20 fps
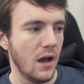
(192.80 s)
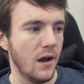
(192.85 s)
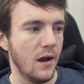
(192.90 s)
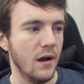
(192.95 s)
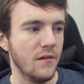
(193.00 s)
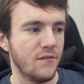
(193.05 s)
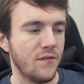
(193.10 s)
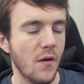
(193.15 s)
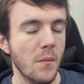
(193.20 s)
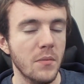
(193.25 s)

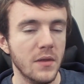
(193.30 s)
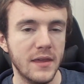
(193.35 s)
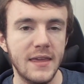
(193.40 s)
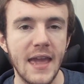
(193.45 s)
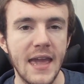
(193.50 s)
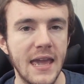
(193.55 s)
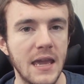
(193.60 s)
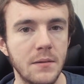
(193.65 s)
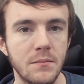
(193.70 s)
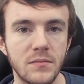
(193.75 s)
from the
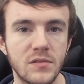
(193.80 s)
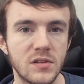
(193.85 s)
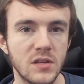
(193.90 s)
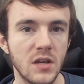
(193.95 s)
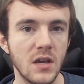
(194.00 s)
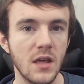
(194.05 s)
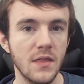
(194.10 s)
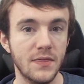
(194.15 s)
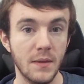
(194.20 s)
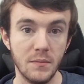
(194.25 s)
games
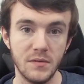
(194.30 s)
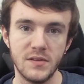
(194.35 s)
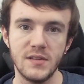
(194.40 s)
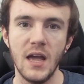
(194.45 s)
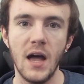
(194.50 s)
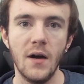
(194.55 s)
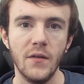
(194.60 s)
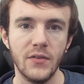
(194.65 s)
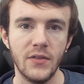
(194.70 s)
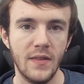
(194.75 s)

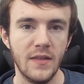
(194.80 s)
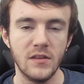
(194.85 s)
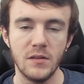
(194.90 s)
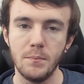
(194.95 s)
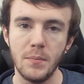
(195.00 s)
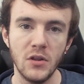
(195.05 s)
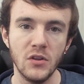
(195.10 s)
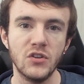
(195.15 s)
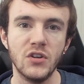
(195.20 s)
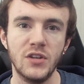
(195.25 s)
themselves that there's a
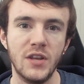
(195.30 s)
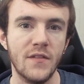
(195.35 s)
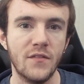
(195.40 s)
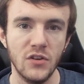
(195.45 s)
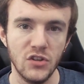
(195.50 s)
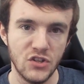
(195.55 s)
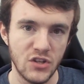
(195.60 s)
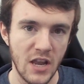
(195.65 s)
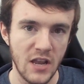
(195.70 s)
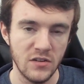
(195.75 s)
bunch of
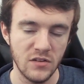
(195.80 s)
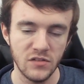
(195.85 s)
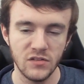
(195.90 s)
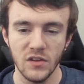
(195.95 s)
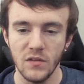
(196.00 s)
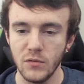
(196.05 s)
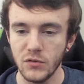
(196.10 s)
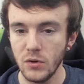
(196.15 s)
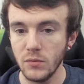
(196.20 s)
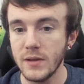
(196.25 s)
different changes and
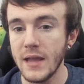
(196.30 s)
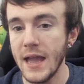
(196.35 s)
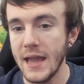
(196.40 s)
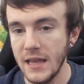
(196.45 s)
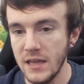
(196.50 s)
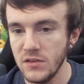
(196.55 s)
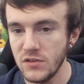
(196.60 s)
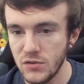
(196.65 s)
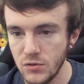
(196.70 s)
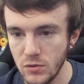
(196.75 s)
stuff, which I'll get
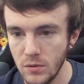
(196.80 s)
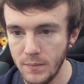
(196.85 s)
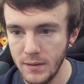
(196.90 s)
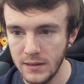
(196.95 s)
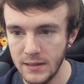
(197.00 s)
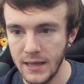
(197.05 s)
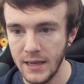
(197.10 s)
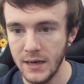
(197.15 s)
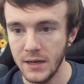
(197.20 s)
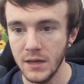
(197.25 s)
into a
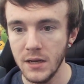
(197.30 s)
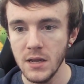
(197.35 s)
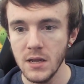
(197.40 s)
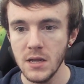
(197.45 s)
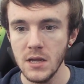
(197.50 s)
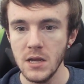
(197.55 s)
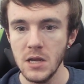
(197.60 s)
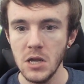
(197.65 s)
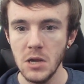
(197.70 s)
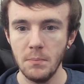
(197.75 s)
bit later.
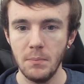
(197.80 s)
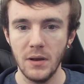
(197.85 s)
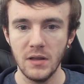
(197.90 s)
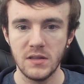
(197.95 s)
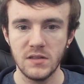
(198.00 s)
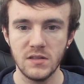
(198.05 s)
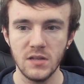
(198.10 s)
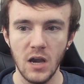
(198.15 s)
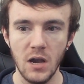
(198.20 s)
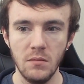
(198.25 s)

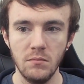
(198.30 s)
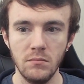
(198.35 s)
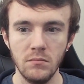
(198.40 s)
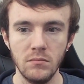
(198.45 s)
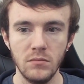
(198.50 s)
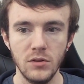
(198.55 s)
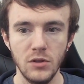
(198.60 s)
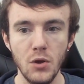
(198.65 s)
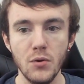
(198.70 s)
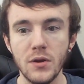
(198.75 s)
But
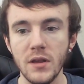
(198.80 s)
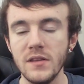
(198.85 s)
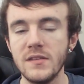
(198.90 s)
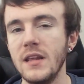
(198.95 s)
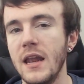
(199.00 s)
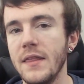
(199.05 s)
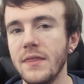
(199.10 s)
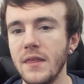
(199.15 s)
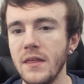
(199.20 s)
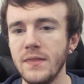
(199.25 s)
you can see,
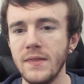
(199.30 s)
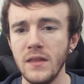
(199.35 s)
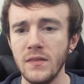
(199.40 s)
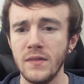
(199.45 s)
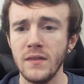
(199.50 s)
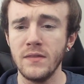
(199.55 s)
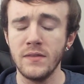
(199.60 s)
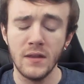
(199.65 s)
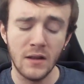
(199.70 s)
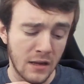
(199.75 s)
like,
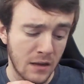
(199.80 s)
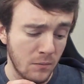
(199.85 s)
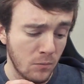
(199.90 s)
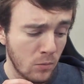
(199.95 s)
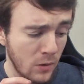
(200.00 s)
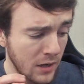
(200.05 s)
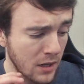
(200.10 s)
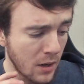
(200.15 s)
like when it